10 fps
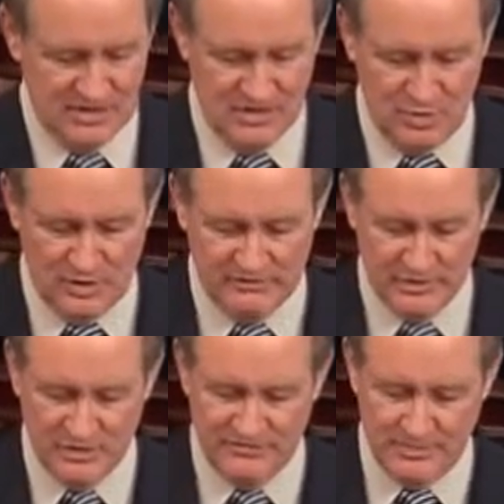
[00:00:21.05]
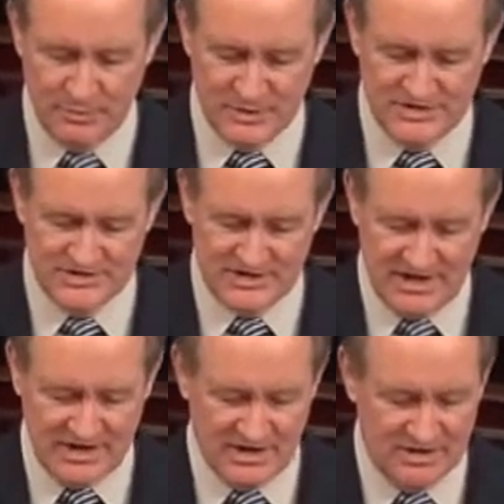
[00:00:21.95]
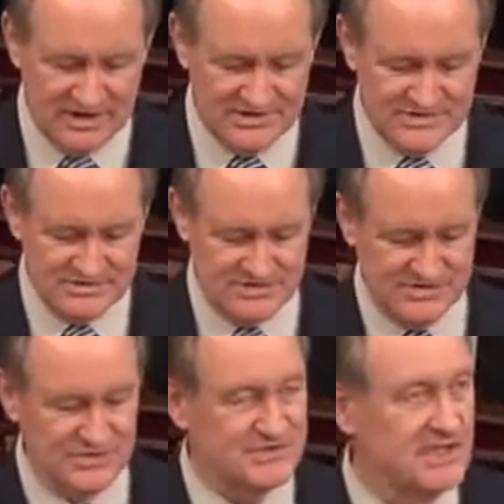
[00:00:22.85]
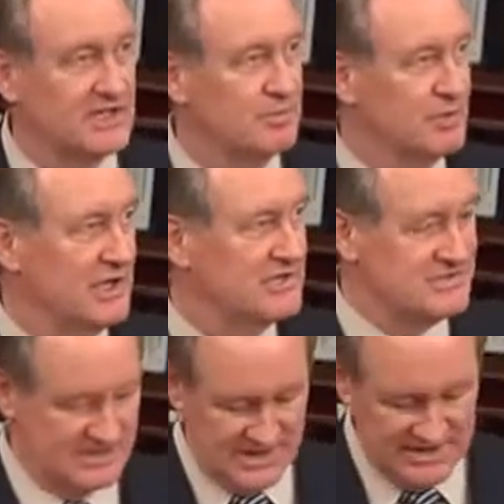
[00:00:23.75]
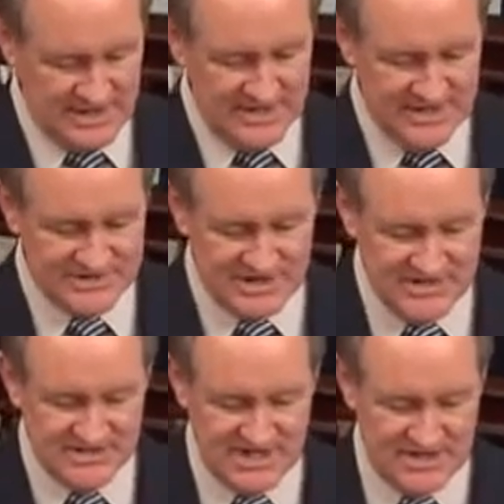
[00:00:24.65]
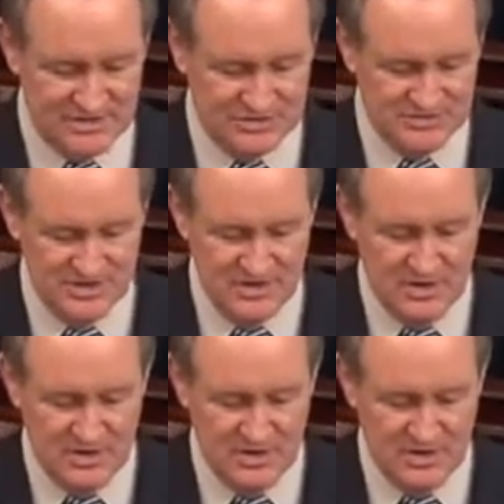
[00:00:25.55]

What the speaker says: We've learned from the recent IRS, Associated Press, and NSA scandals